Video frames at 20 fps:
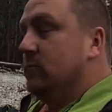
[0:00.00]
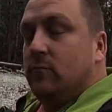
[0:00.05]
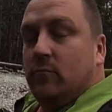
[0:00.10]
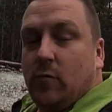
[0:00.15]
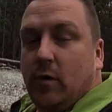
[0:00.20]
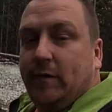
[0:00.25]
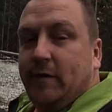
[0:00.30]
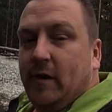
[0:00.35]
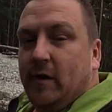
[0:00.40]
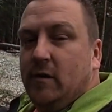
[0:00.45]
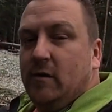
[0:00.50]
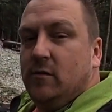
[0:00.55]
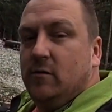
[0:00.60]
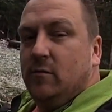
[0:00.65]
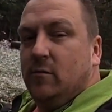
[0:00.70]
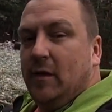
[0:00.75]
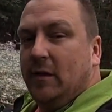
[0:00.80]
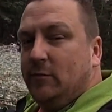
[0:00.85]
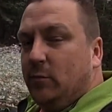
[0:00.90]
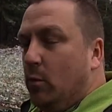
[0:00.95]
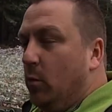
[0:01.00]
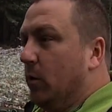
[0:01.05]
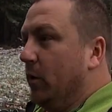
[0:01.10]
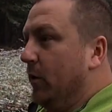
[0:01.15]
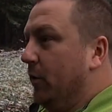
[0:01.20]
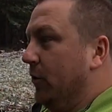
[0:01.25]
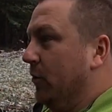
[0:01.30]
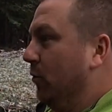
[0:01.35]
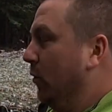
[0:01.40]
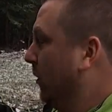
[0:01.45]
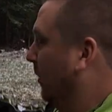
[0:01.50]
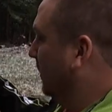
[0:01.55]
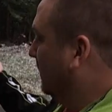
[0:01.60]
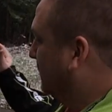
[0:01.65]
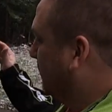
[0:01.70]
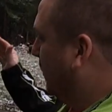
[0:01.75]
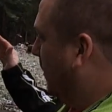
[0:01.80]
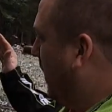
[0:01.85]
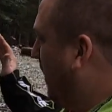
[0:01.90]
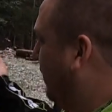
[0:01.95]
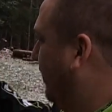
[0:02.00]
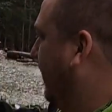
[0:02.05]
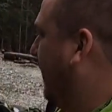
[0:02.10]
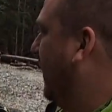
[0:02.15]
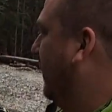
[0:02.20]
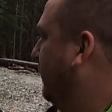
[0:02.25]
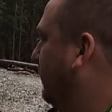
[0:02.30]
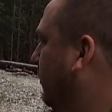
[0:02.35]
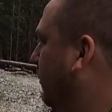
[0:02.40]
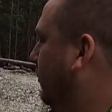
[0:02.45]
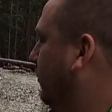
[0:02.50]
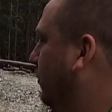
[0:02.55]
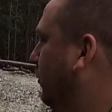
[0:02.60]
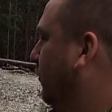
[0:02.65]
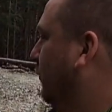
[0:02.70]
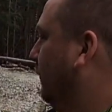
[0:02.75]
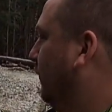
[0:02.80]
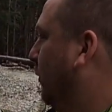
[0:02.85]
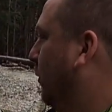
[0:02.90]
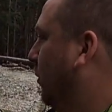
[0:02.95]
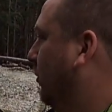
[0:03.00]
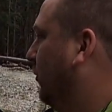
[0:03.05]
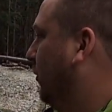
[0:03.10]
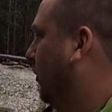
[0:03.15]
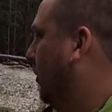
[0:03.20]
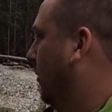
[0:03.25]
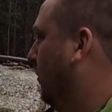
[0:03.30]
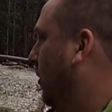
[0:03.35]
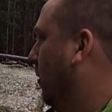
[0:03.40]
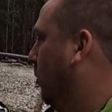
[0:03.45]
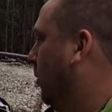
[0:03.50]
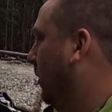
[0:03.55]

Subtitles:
right there, that's what we're going to do. We're going to swap that to a 2.4 turbo.